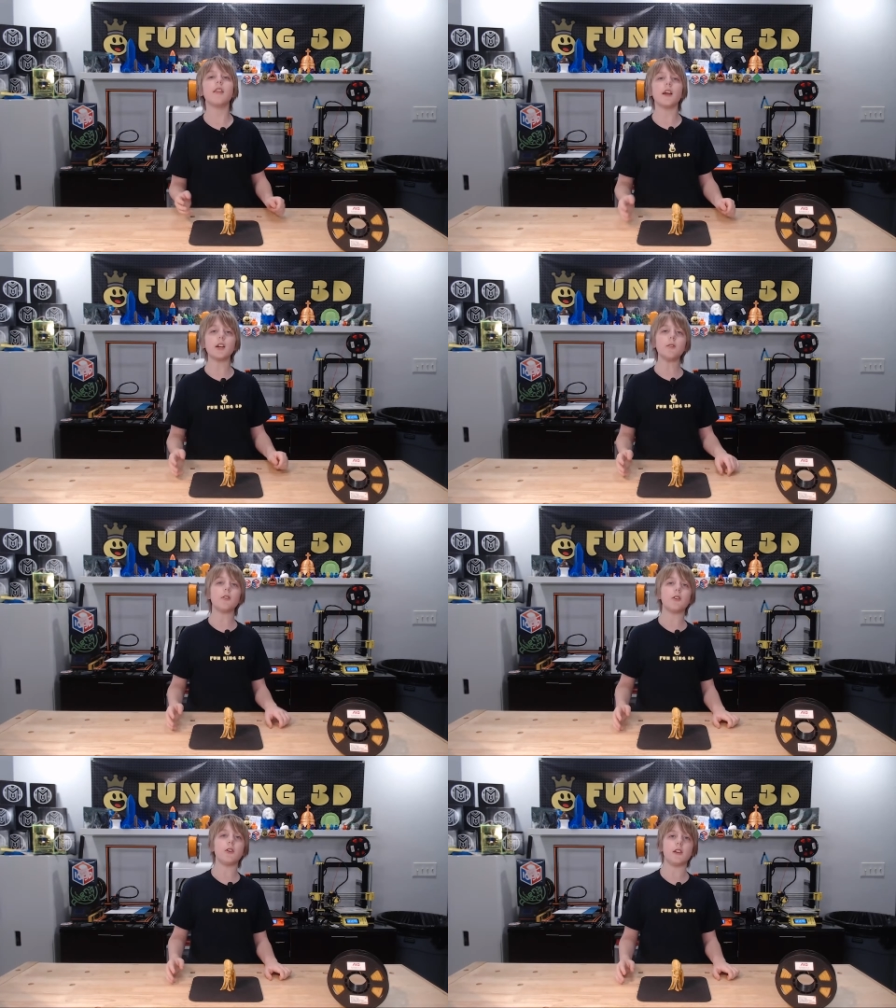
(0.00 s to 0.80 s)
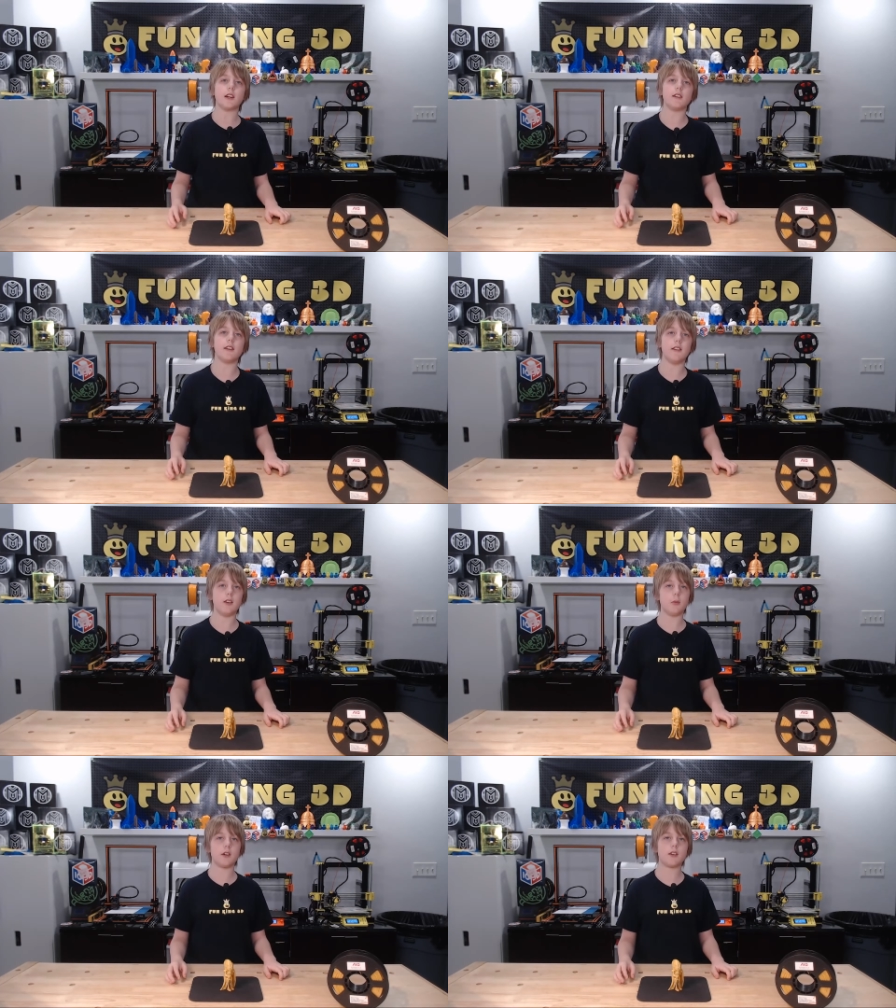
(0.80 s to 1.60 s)
Thank you for tuning into
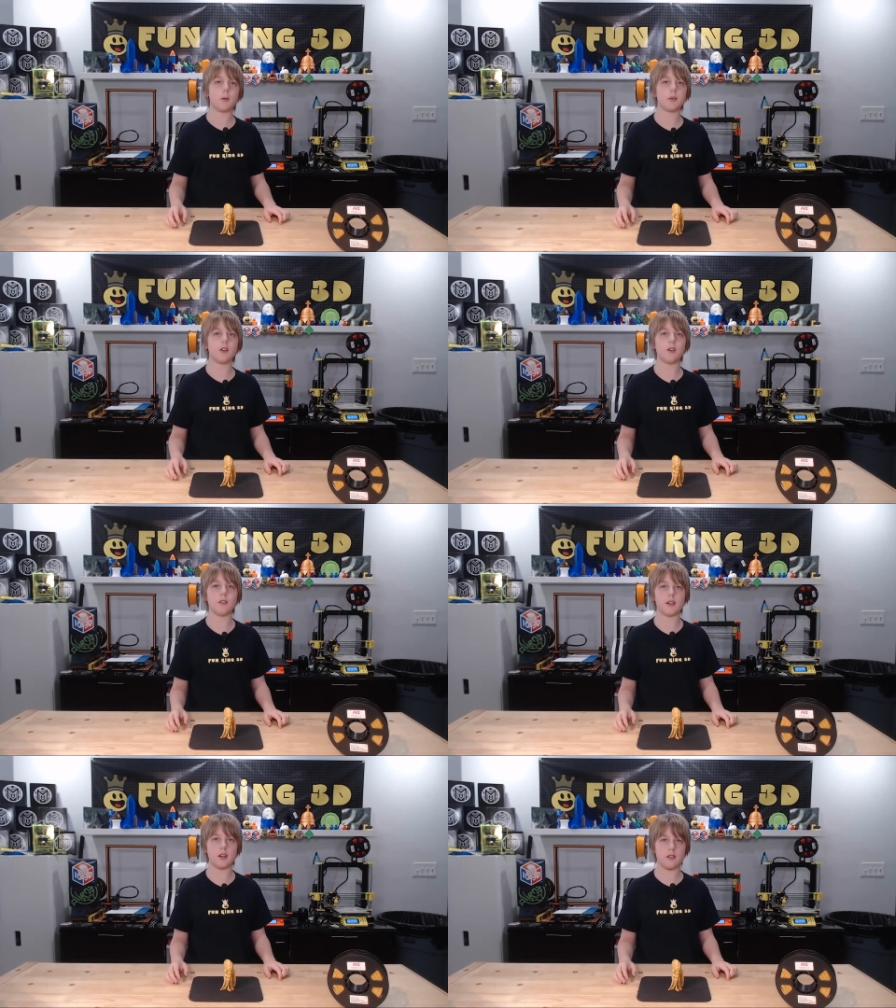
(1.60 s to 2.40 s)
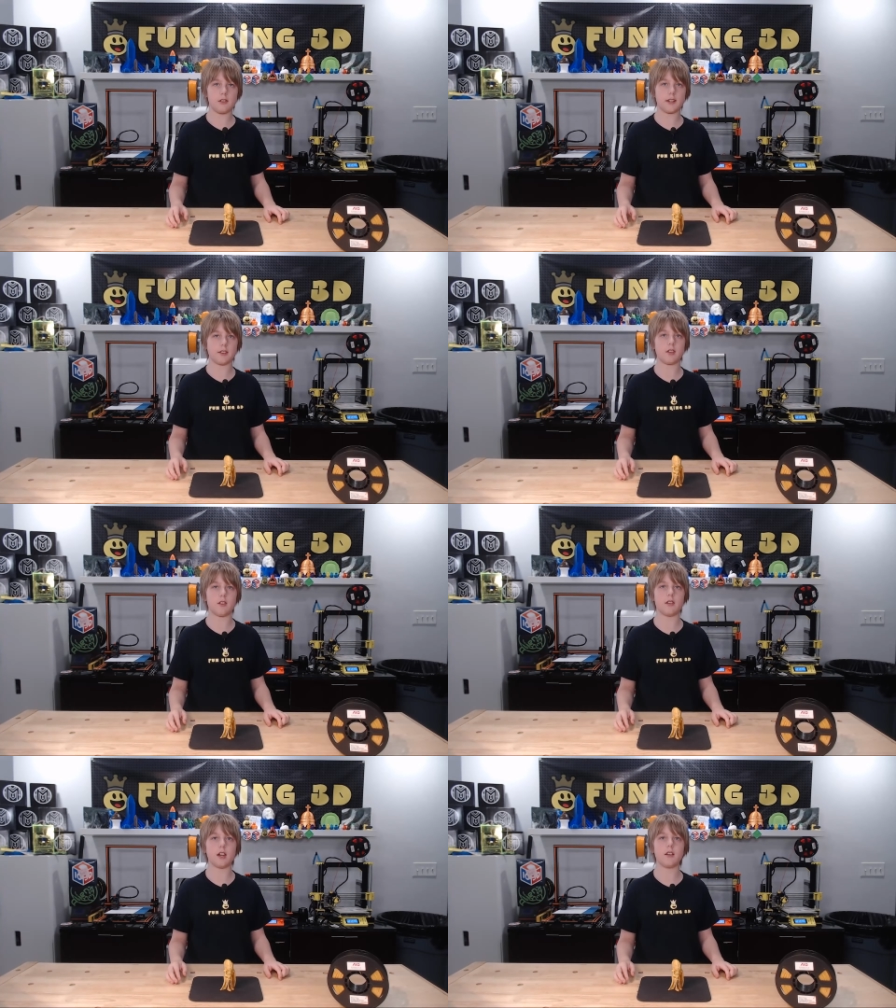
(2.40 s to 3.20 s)
this week's episode of Xander's Thing
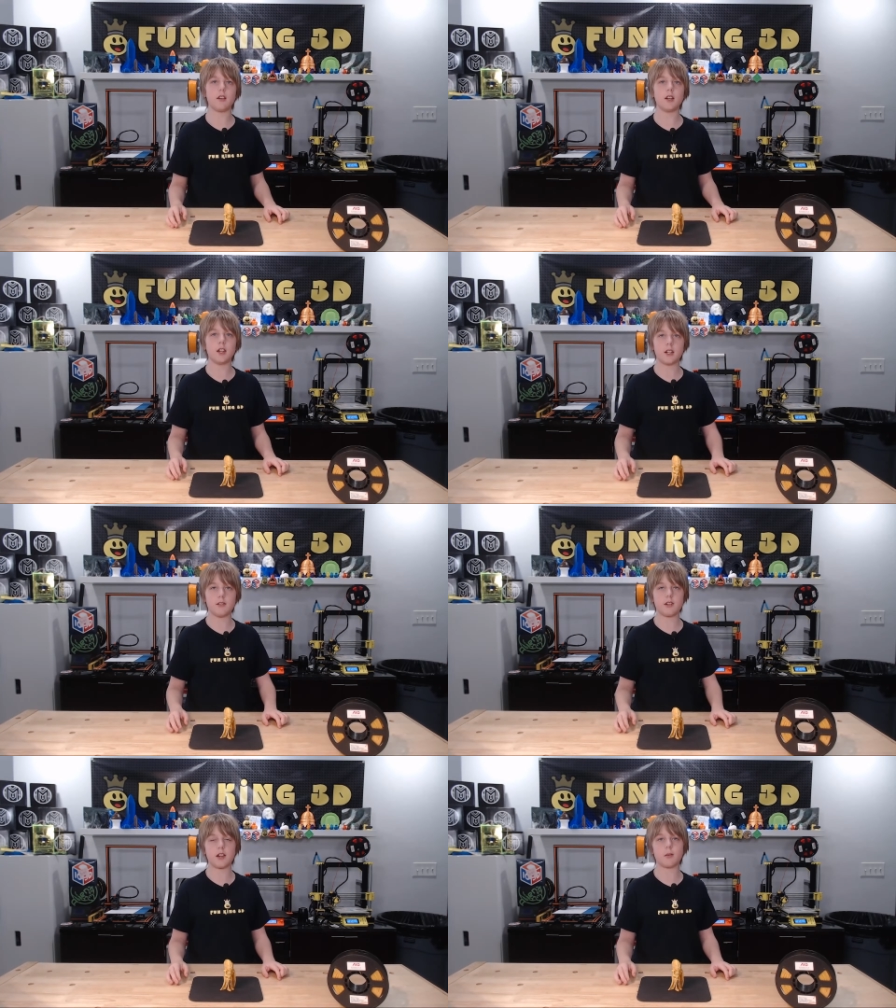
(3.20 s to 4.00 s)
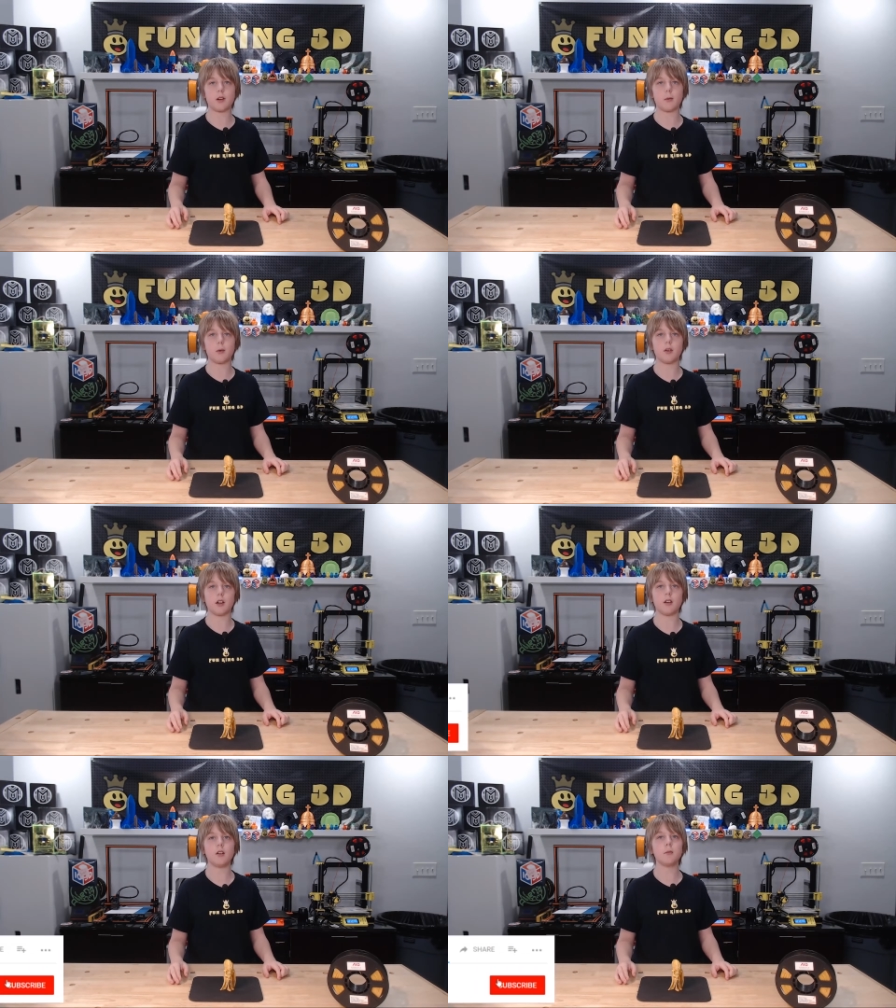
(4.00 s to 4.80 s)
Thursday. If you like what I'm
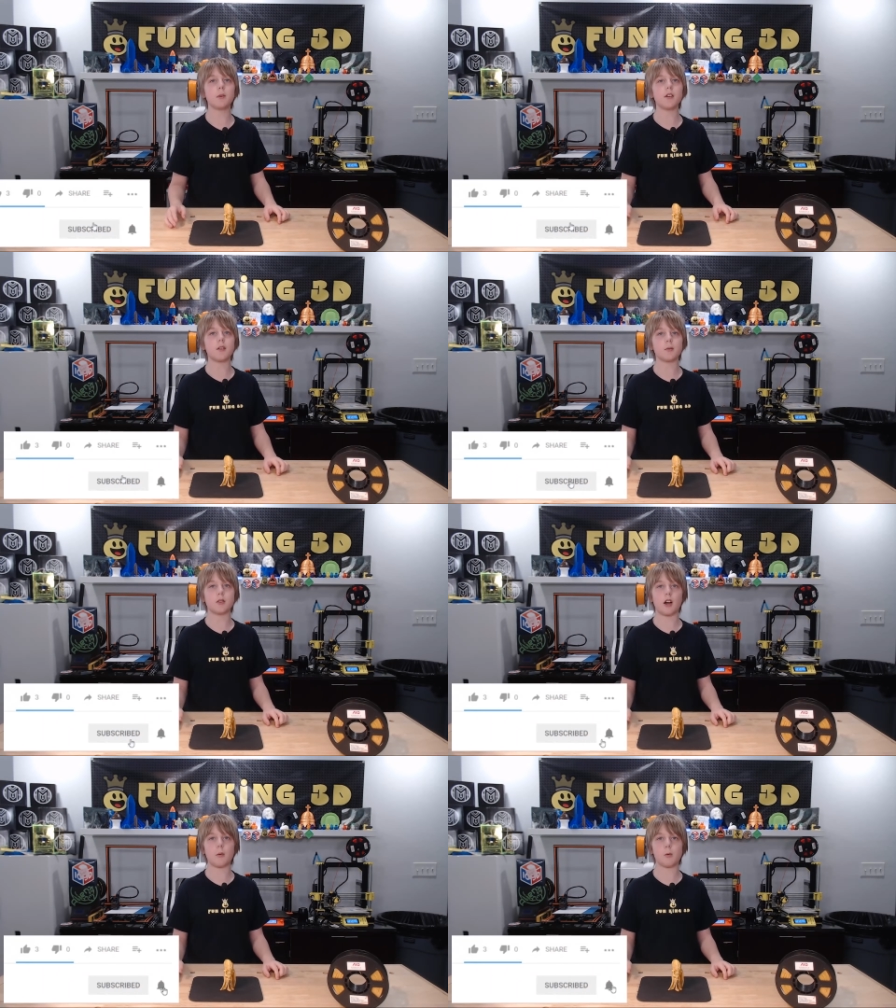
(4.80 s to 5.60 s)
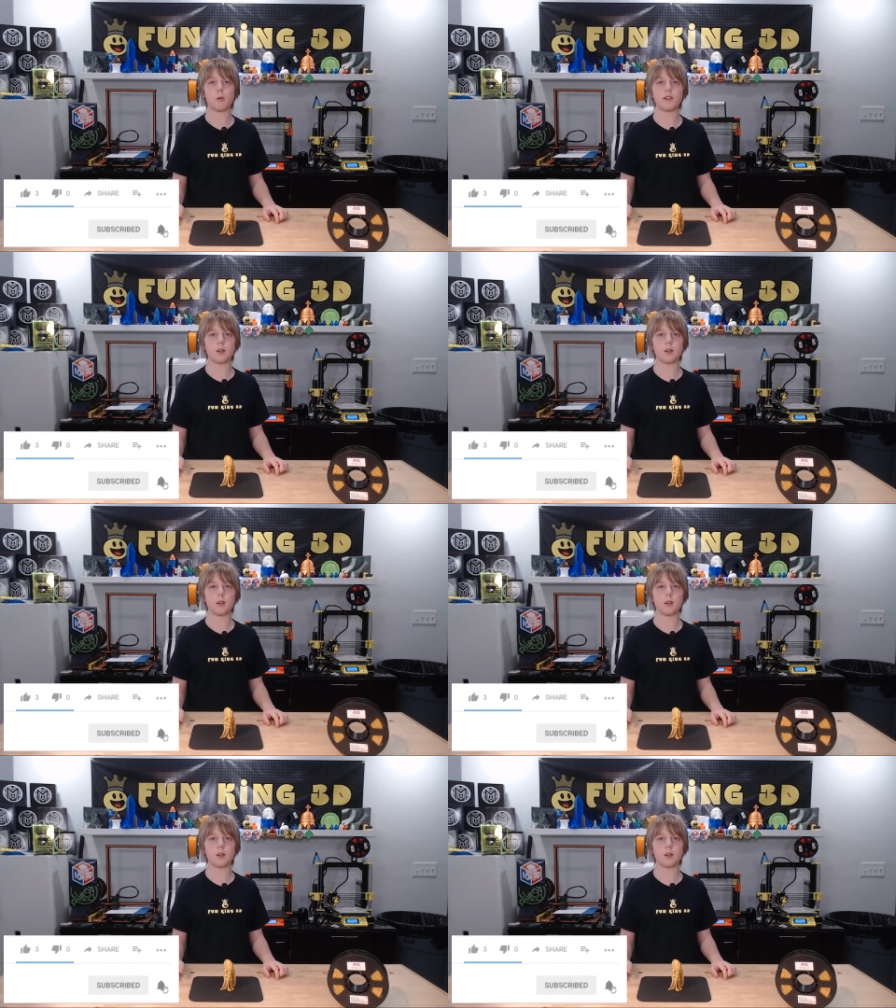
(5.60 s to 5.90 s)
doing, please subscribe and ring the